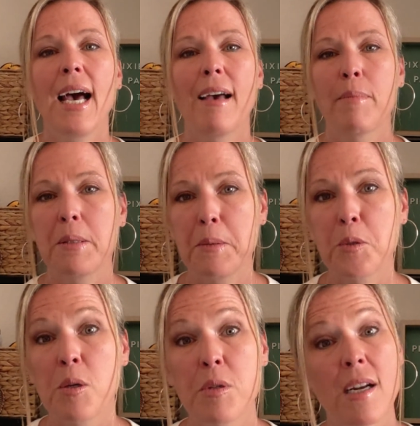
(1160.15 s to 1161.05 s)
I have my
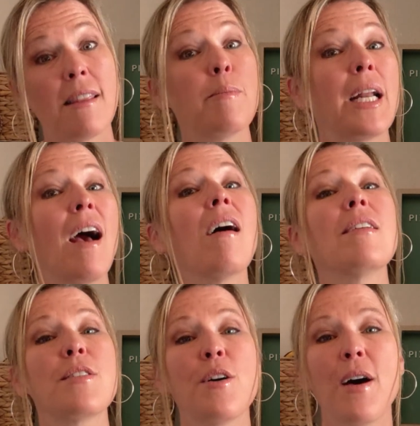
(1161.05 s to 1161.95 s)
subscription on there, but I
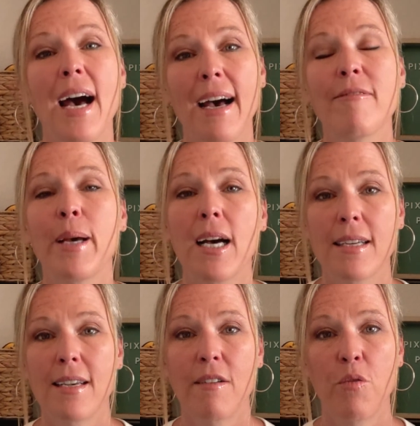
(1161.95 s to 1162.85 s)
also have my
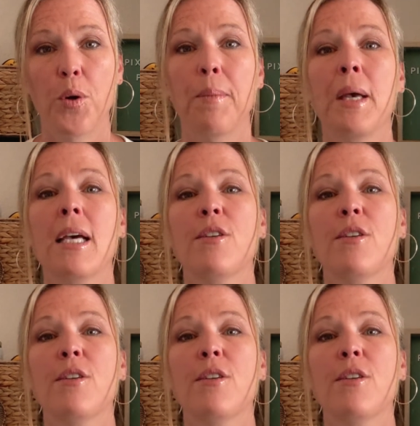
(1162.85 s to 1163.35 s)
contact form.